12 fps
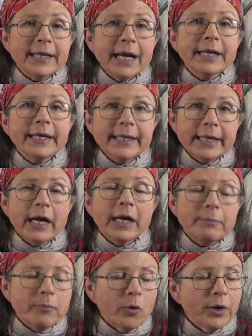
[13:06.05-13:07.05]

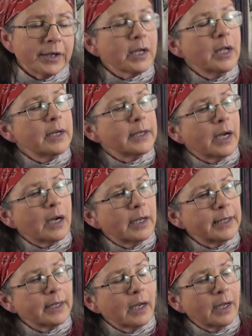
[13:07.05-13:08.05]

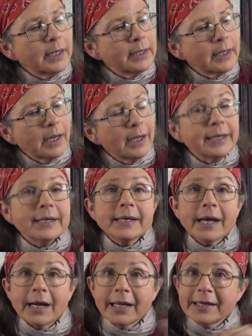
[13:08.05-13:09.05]

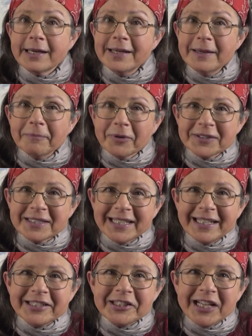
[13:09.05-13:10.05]

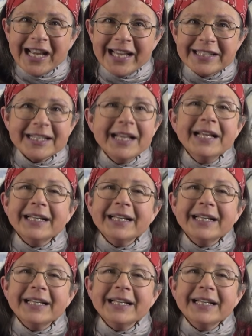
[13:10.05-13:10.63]
99.9999% chance